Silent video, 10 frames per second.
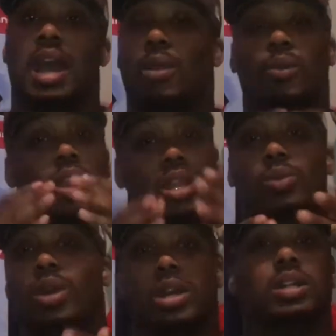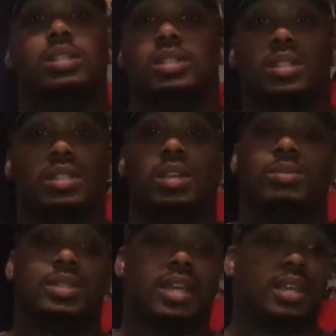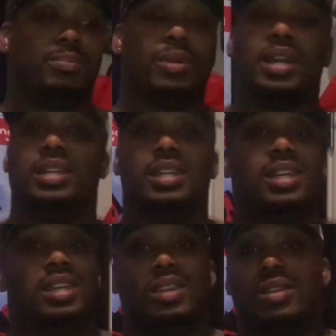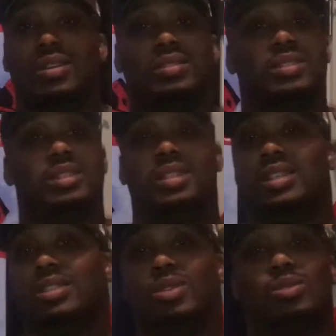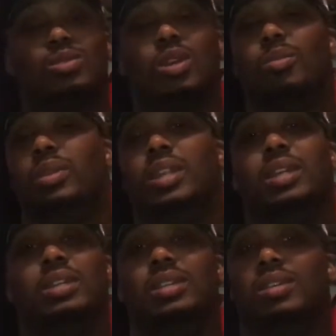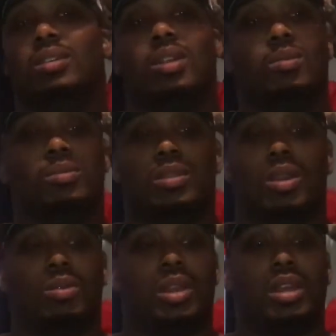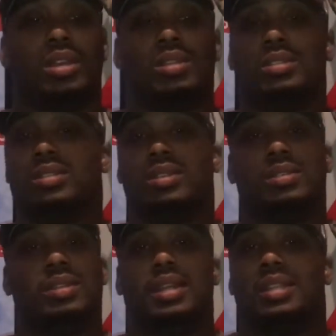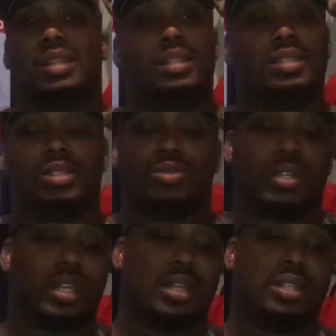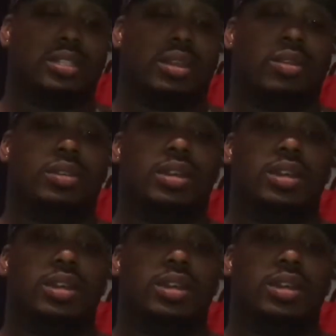I really was. You know what I'm saying? But, you know, these dudes gonna be the, you know, gonna, gonna nig, you know, and it, it's just ridiculous, yo.